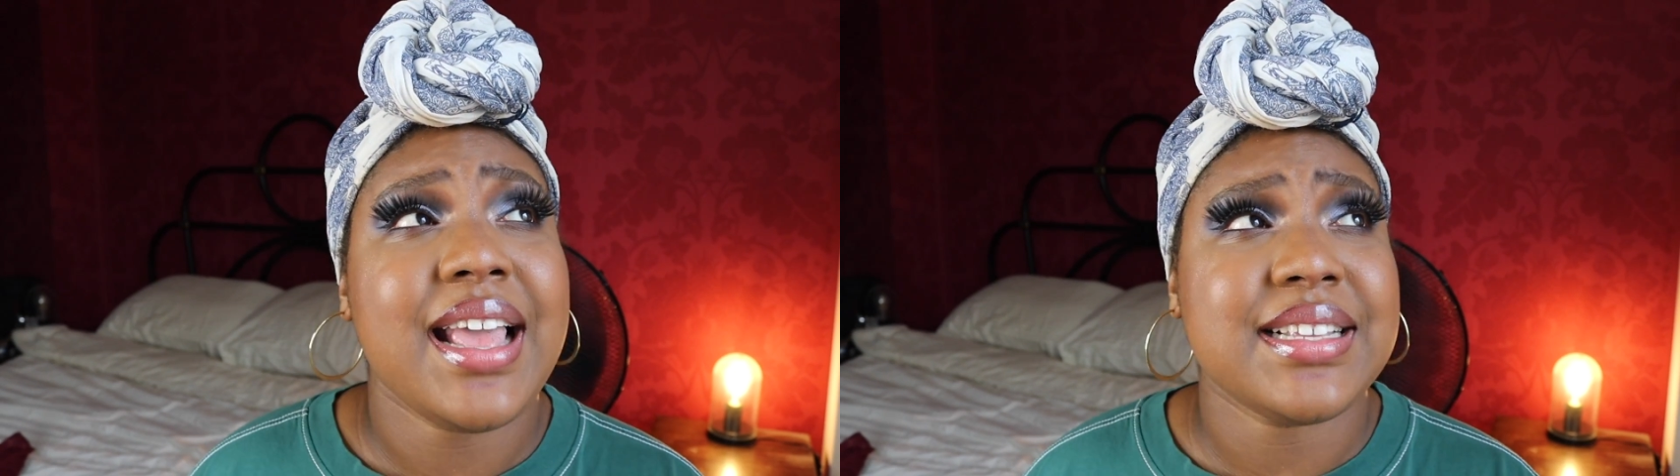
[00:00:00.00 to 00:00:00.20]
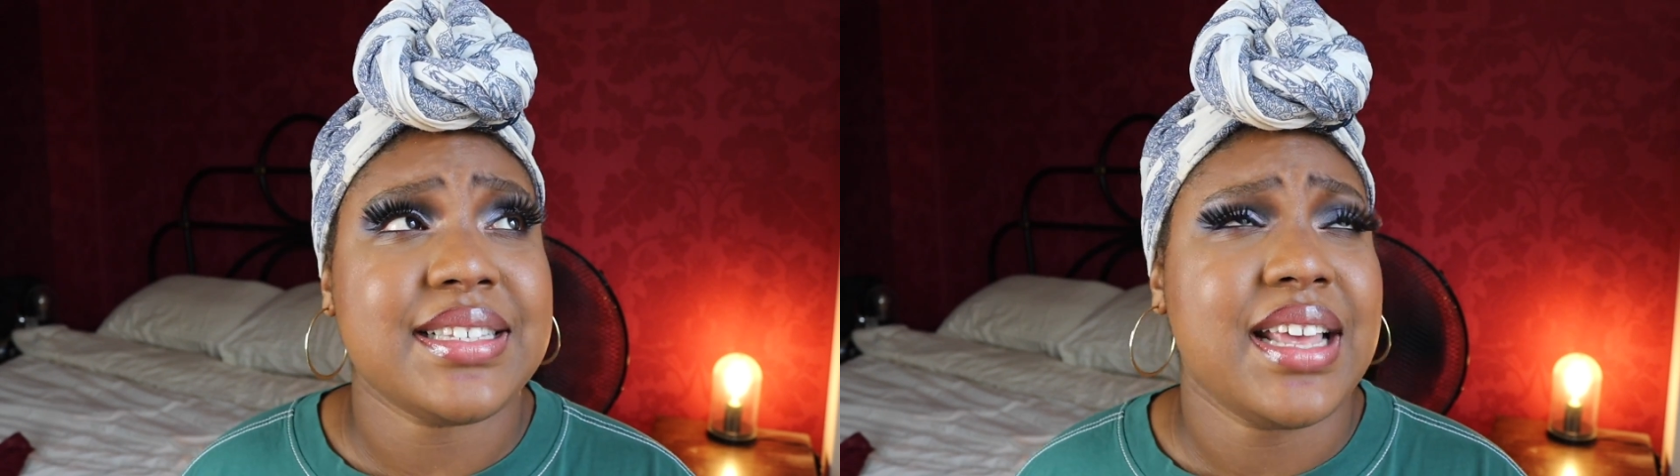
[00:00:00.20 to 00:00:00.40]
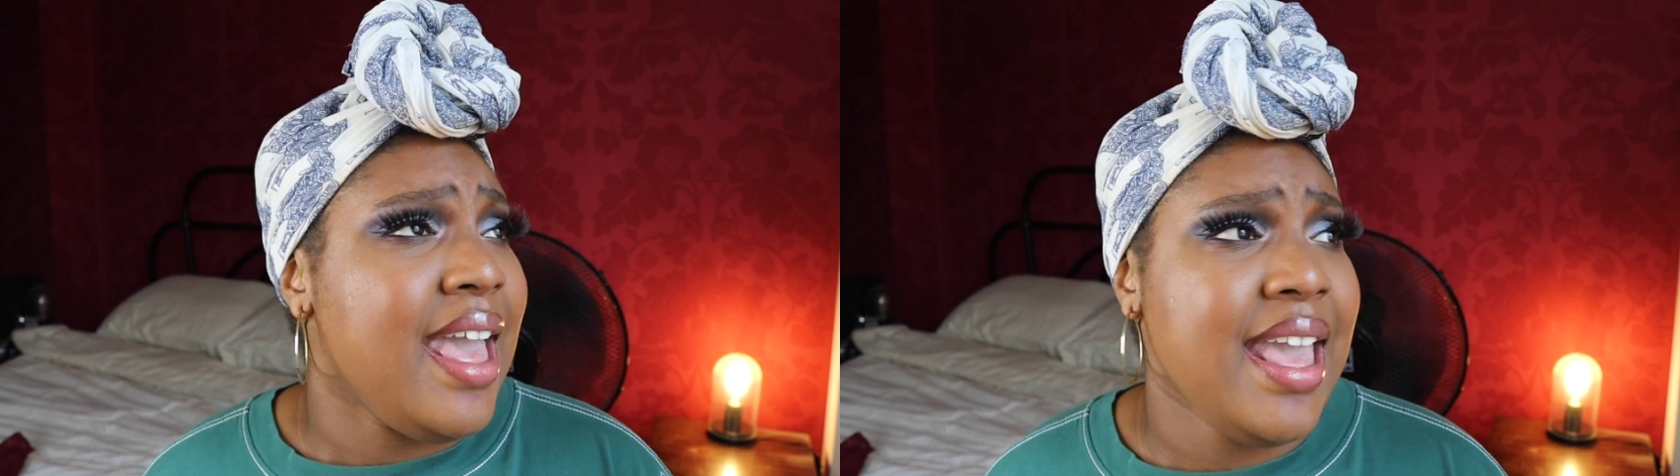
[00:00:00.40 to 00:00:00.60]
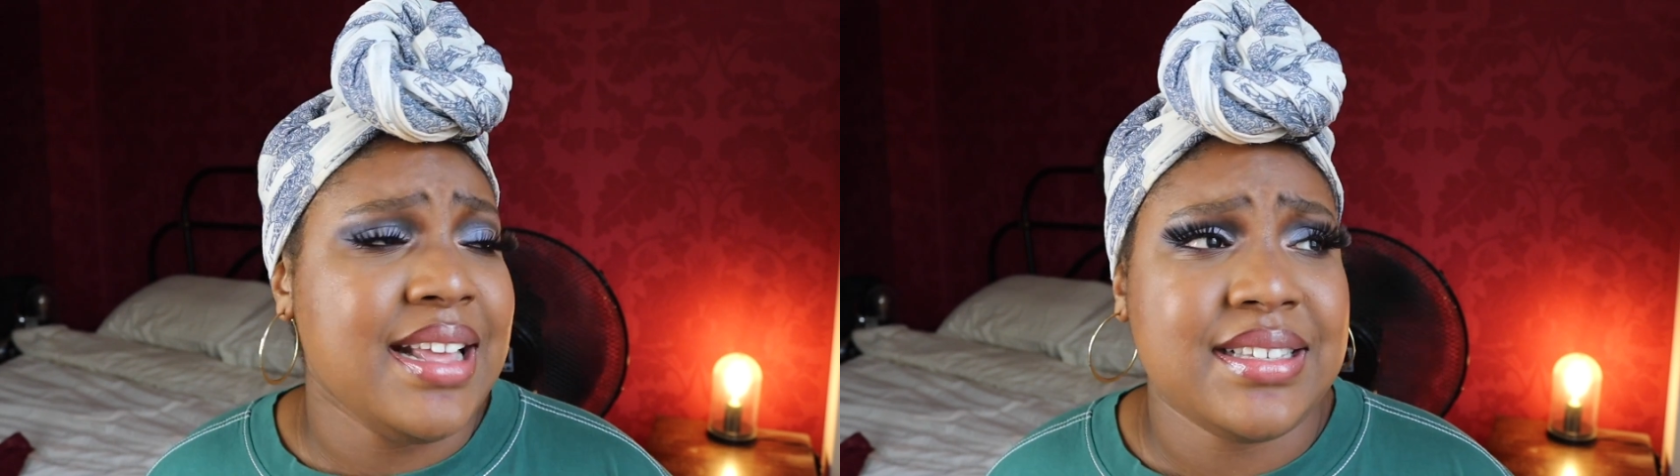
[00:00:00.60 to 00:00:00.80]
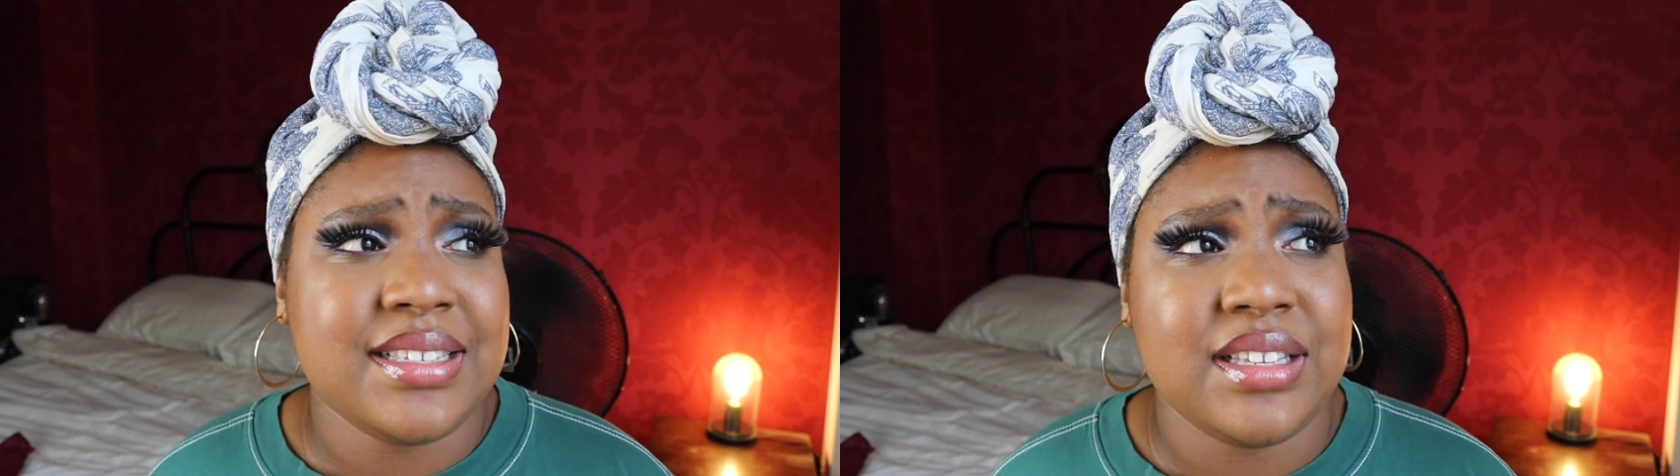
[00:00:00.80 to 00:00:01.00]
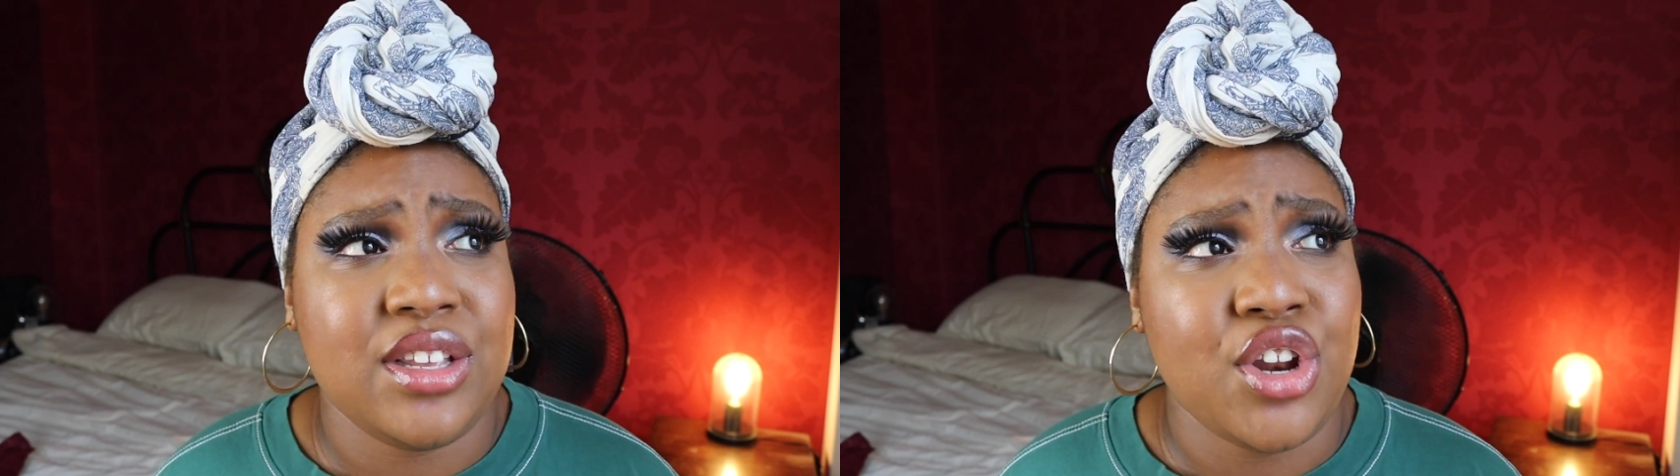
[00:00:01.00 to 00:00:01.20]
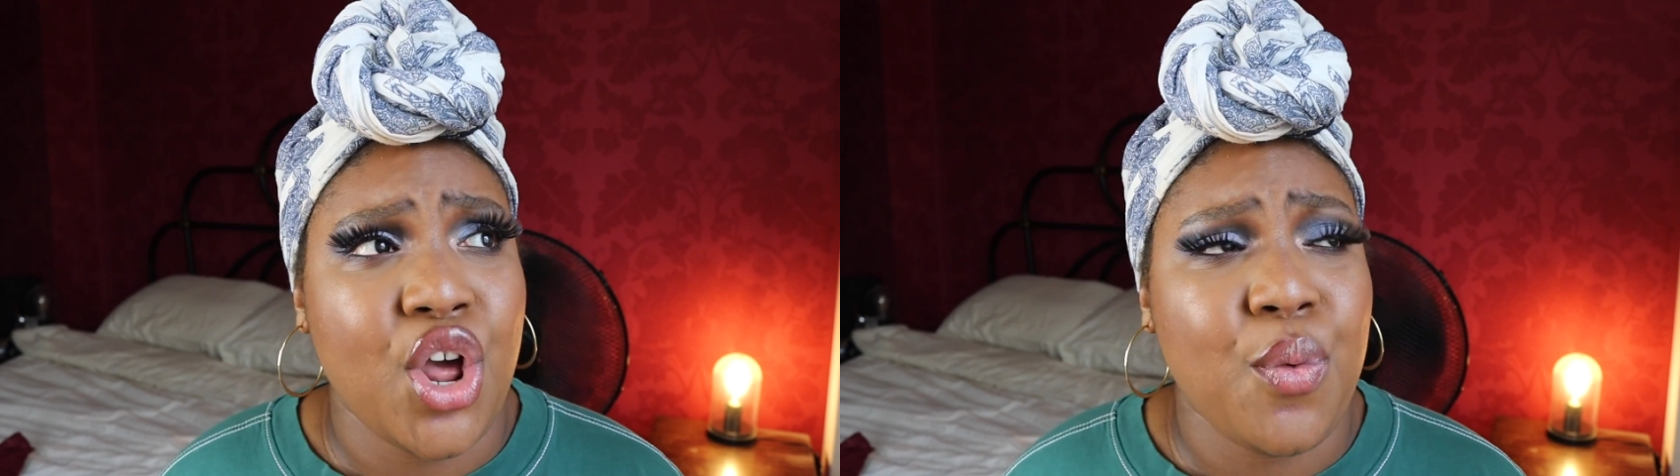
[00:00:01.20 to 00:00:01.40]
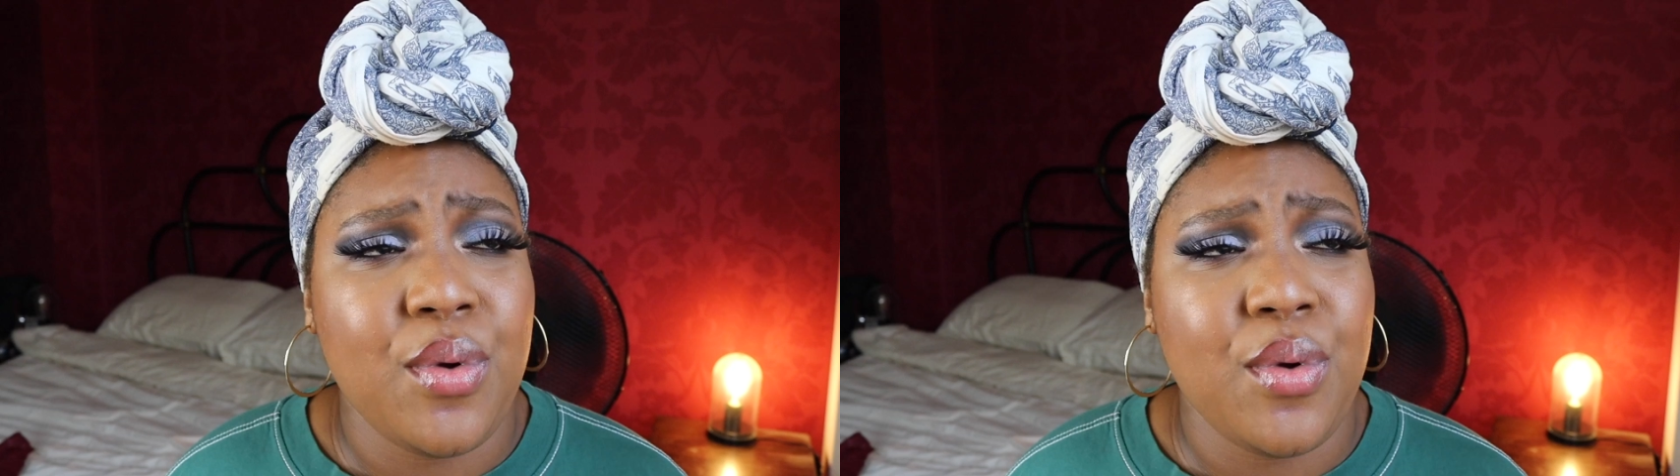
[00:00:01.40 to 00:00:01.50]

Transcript: it's you know,